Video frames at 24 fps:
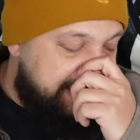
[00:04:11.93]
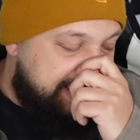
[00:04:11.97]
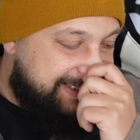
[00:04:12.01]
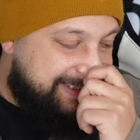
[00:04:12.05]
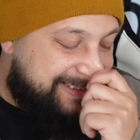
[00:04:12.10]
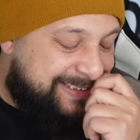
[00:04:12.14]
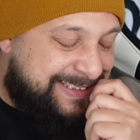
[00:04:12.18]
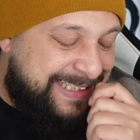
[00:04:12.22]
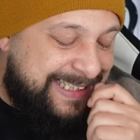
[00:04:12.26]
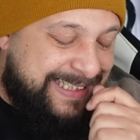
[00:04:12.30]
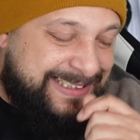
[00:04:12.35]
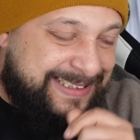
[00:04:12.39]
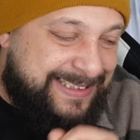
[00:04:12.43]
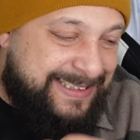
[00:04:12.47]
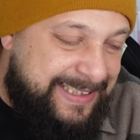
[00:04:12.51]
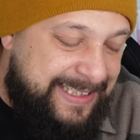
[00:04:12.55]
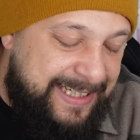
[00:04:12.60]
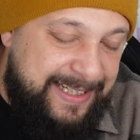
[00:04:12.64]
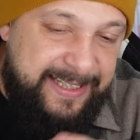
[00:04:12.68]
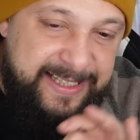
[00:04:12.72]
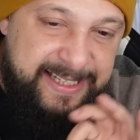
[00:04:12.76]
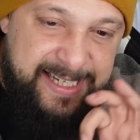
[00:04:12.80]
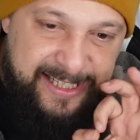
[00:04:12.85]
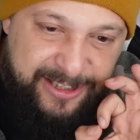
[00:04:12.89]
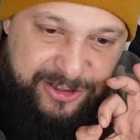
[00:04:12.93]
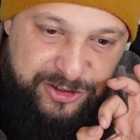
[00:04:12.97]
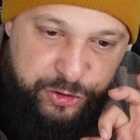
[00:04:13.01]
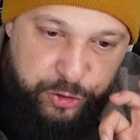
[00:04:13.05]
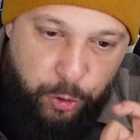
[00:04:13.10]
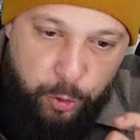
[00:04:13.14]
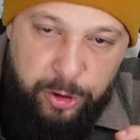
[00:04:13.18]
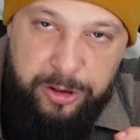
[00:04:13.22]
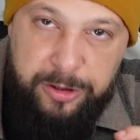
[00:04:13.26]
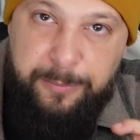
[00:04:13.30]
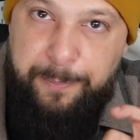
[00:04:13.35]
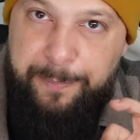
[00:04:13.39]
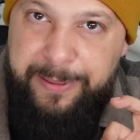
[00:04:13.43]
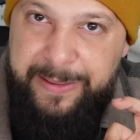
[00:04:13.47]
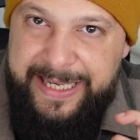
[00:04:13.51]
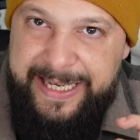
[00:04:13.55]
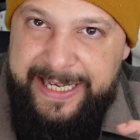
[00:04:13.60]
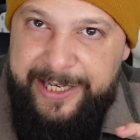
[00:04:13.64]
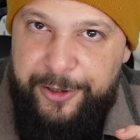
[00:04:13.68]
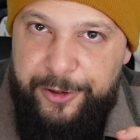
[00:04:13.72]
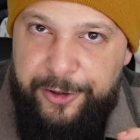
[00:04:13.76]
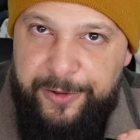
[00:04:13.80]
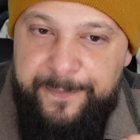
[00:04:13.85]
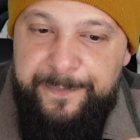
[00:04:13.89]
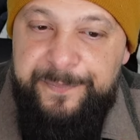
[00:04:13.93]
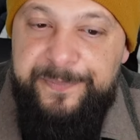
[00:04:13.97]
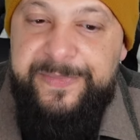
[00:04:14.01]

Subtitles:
16 years old player,